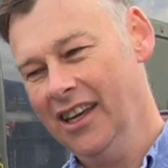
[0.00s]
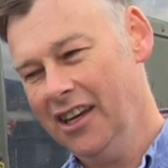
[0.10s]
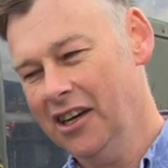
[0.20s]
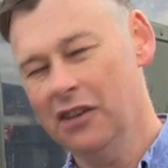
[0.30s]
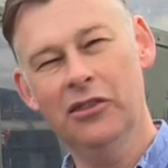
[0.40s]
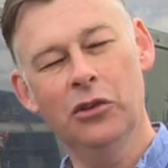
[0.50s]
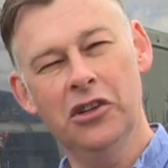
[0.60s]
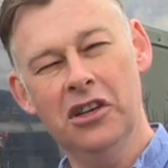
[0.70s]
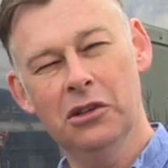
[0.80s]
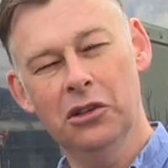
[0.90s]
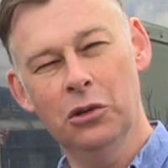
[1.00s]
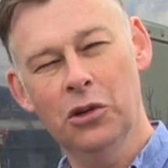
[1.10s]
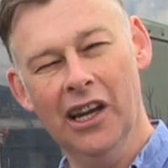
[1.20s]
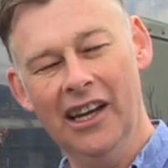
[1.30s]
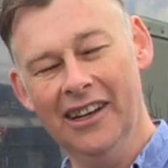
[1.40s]
Thought I knew it all.
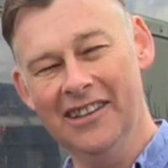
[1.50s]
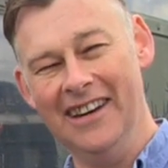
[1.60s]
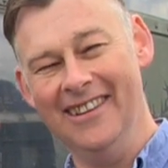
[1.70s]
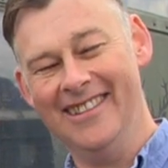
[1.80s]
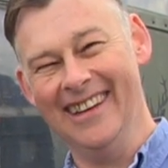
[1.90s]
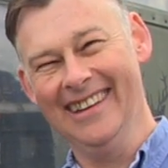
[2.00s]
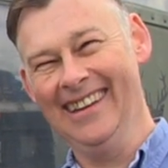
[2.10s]
Clearly I didn't.